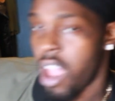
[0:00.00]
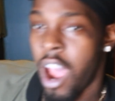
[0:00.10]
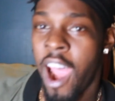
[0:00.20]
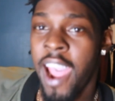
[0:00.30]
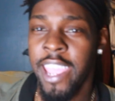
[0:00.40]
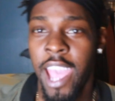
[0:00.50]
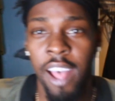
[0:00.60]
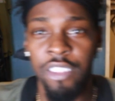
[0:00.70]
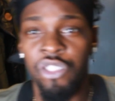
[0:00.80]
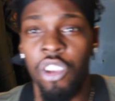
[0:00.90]
Alright,
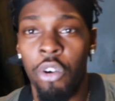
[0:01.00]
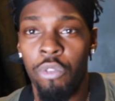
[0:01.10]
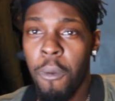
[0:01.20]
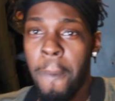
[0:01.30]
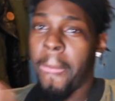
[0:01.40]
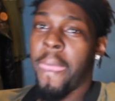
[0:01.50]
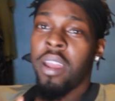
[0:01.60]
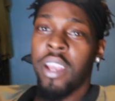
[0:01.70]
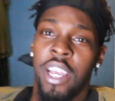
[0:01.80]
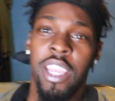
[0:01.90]
y'all, so
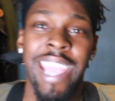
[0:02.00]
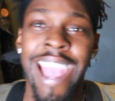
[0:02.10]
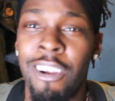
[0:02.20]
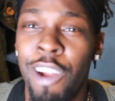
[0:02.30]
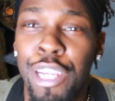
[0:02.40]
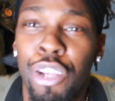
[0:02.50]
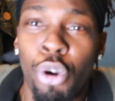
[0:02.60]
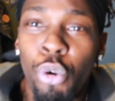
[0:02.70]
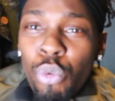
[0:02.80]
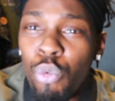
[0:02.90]
y'all already
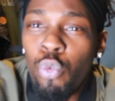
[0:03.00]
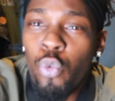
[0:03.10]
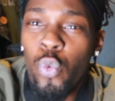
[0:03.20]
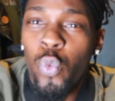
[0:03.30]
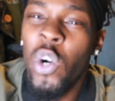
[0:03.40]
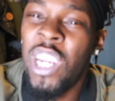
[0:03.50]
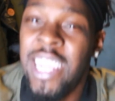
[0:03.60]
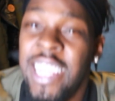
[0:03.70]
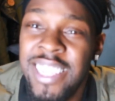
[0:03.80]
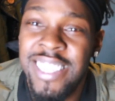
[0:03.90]
know what
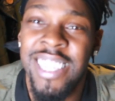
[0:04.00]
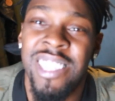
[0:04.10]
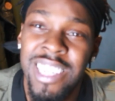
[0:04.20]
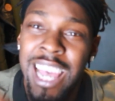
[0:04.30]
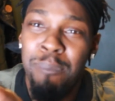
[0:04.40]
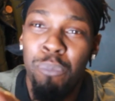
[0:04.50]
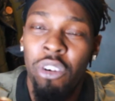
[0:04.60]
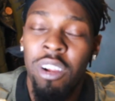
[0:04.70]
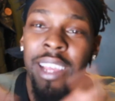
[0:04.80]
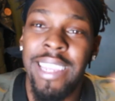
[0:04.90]
it is. It's your guy
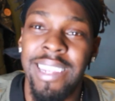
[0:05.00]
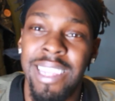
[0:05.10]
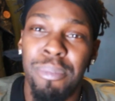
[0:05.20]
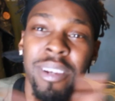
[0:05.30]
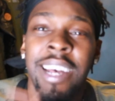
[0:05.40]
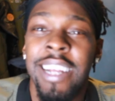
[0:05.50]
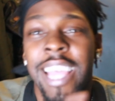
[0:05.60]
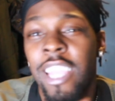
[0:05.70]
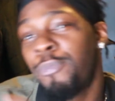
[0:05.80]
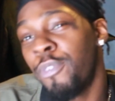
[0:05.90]
Bora, Lucky Libra.
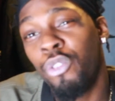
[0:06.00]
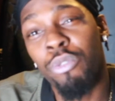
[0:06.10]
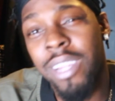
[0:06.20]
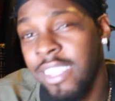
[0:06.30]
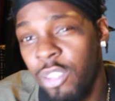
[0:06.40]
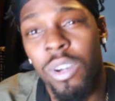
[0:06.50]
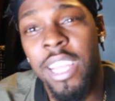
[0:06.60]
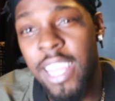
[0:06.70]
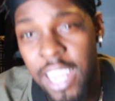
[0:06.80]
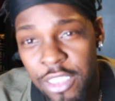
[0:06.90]
Thank you for tuning in to
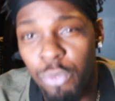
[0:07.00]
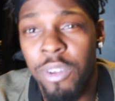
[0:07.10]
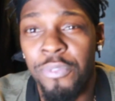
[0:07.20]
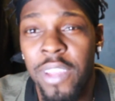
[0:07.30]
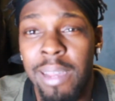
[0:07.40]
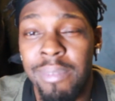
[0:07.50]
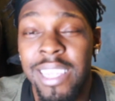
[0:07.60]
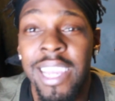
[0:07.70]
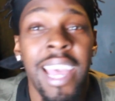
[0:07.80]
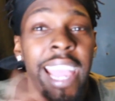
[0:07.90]
another one,
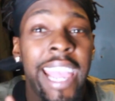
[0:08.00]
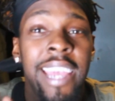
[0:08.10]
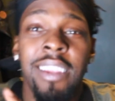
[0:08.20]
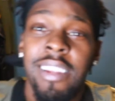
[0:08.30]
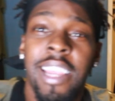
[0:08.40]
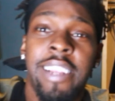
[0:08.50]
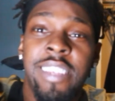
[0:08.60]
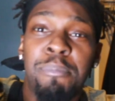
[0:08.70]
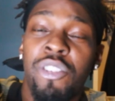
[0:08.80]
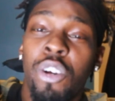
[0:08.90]
family. And next
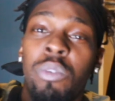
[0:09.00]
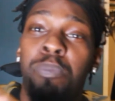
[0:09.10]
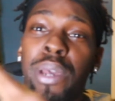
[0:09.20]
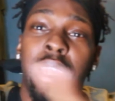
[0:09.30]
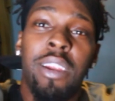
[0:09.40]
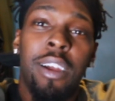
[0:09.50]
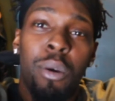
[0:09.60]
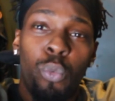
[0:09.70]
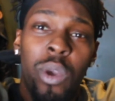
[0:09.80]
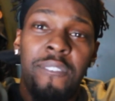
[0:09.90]
episode we picking it
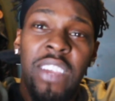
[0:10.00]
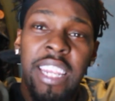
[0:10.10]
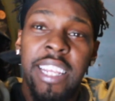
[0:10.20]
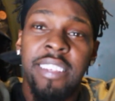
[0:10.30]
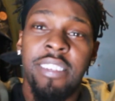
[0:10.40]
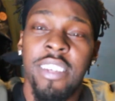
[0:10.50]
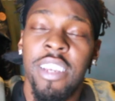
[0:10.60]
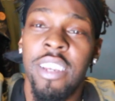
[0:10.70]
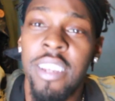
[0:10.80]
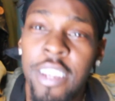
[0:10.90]
up with Venus
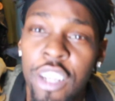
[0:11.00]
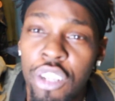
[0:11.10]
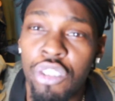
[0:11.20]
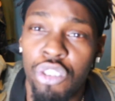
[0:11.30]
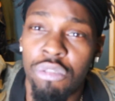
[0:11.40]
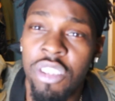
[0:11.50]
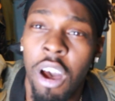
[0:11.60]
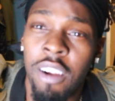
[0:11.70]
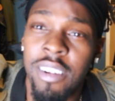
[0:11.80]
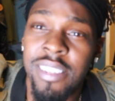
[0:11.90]
through
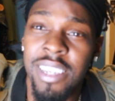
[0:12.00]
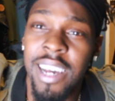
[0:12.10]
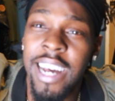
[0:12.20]
Taurus.